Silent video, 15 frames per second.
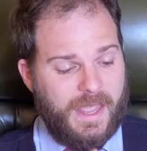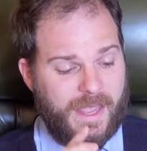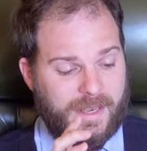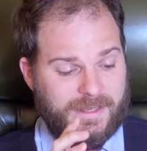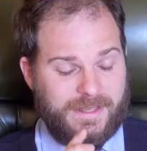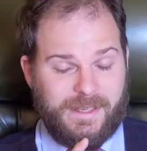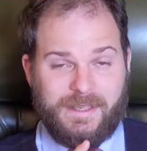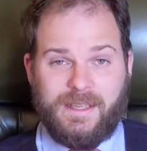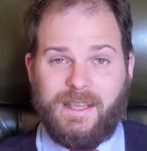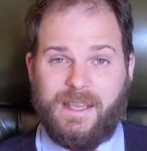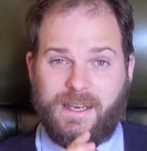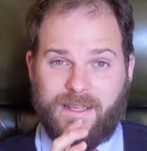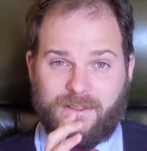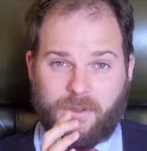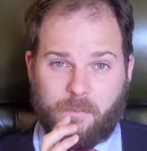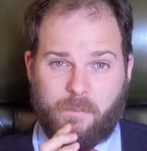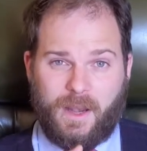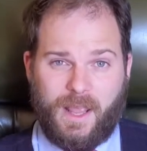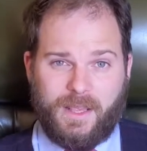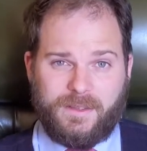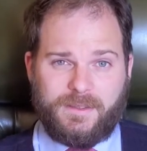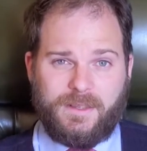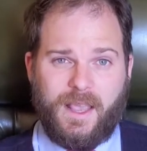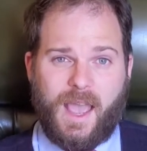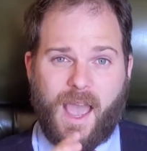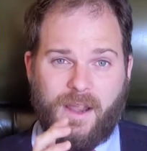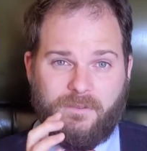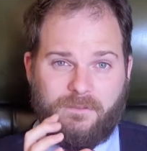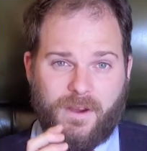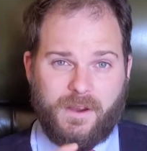Indeed, it is complex
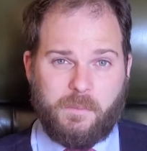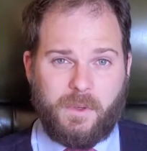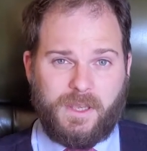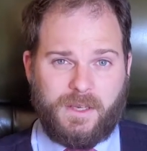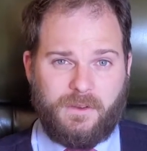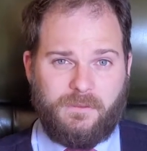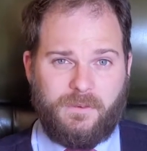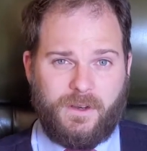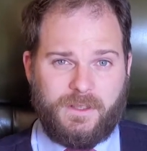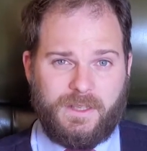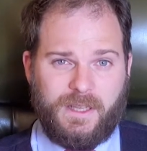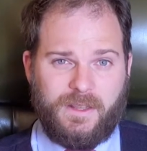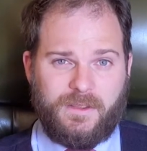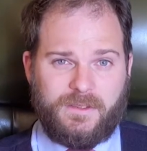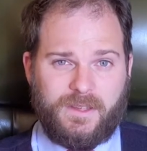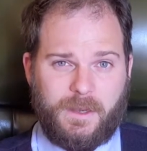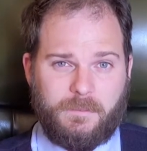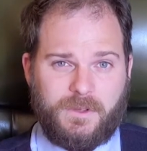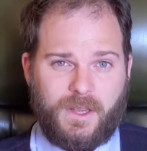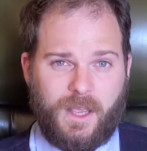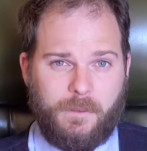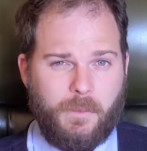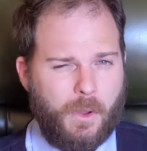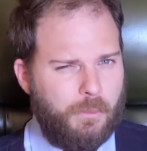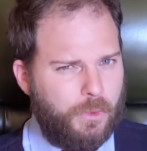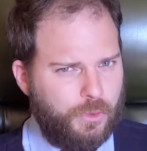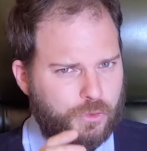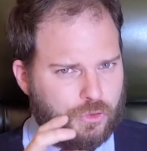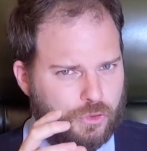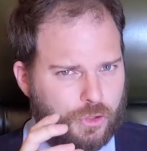and very beginner friendly at the same time,
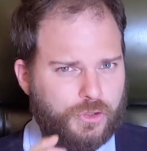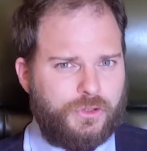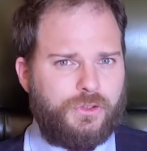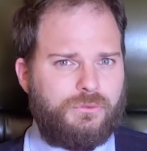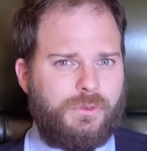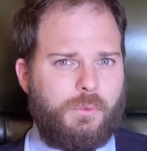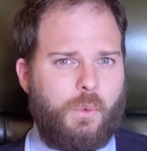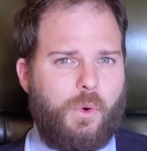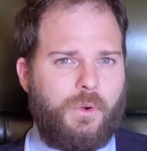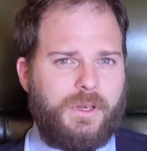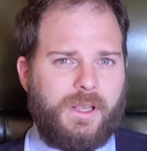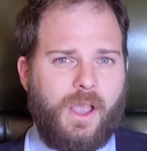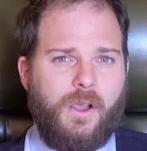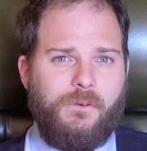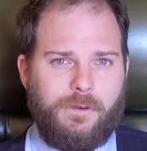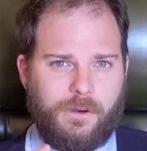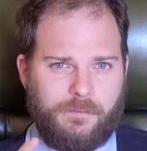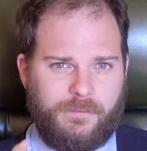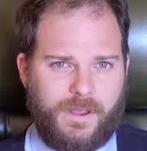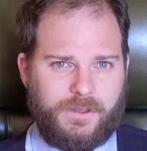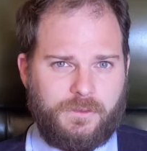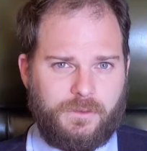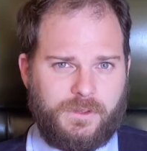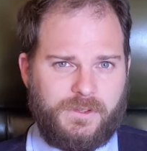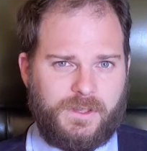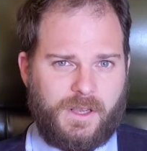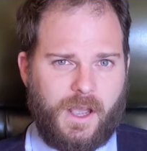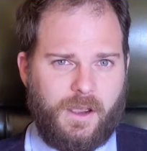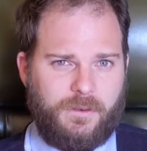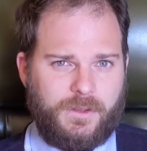but just as rewarding for a veteran
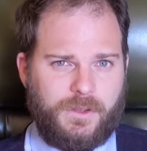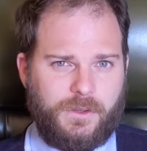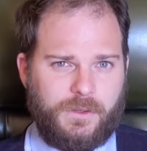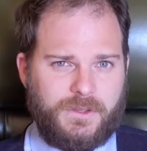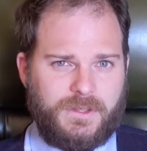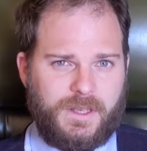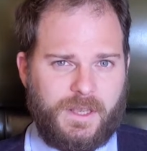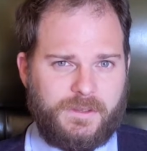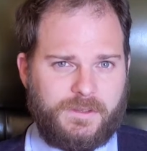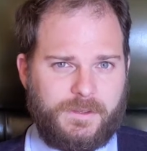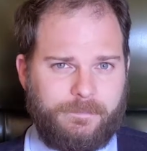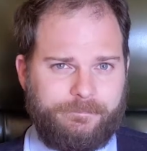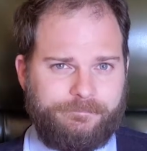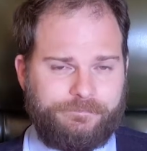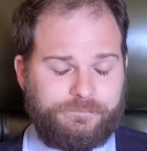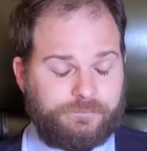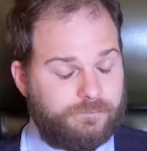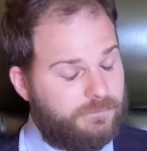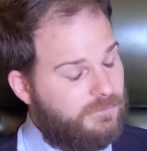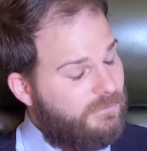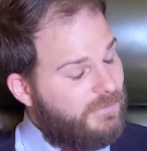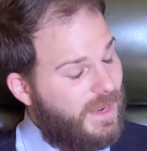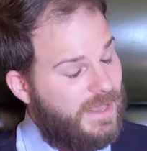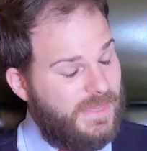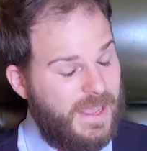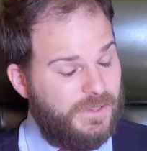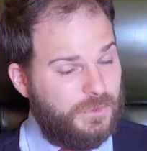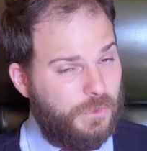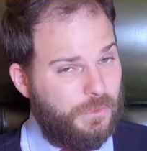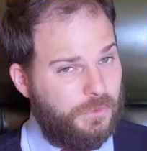cigar enthusiast.
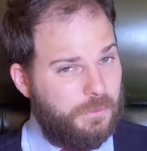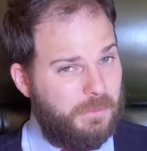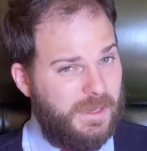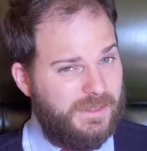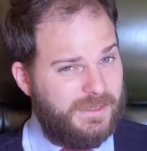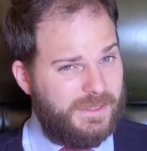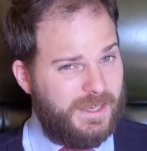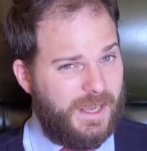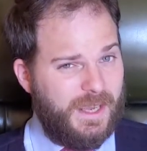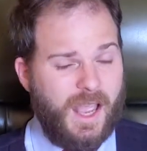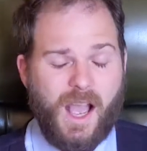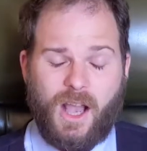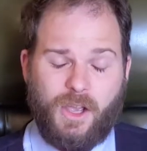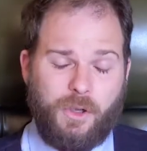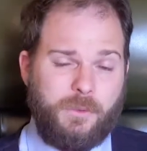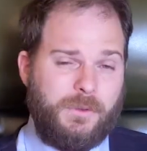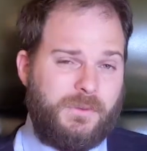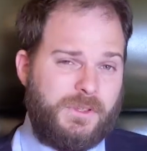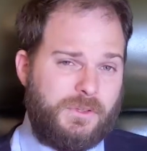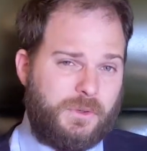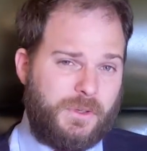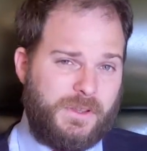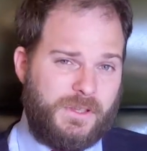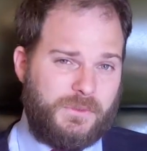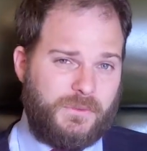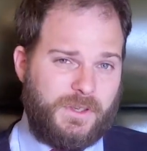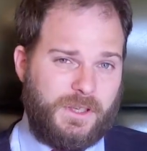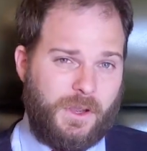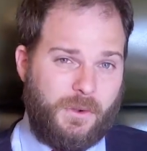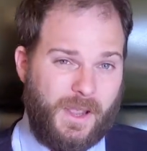That's all from me today. I hope you've enjoyed this
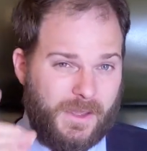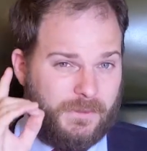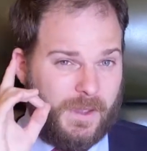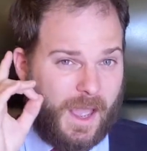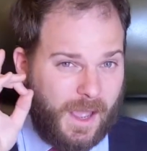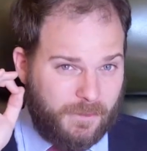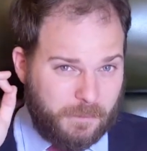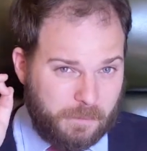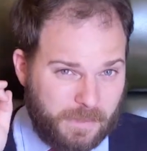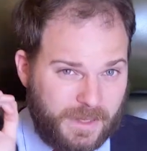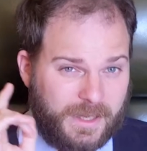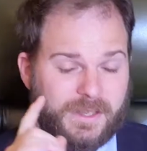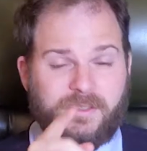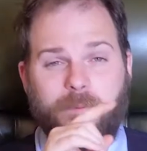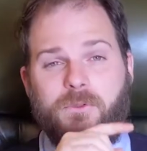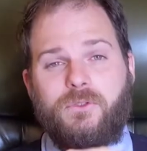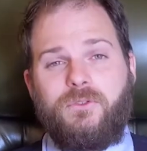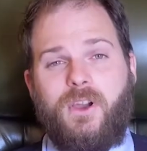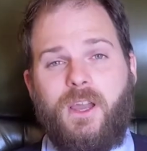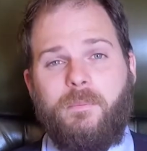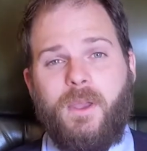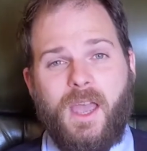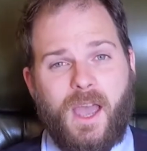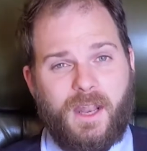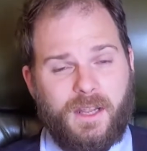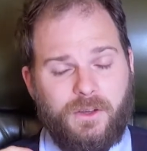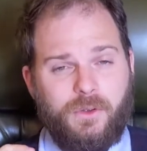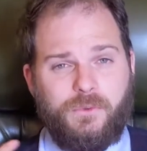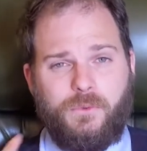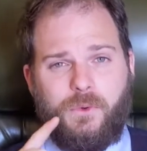video. If you have, please subscribe, and I
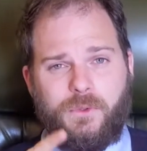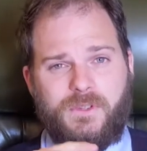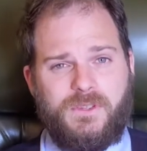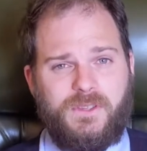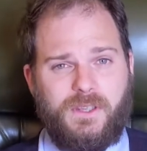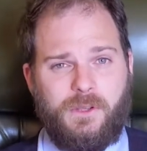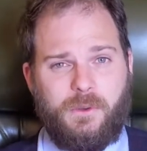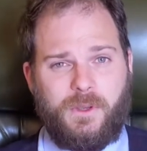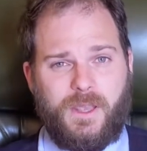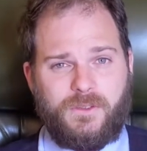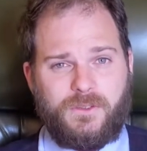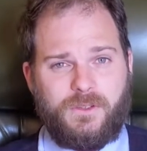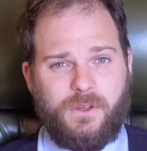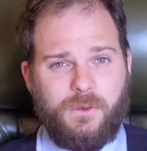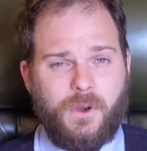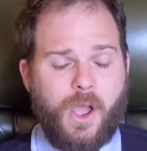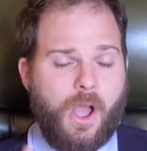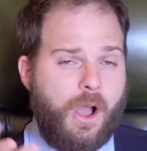look forward to seeing you again soon.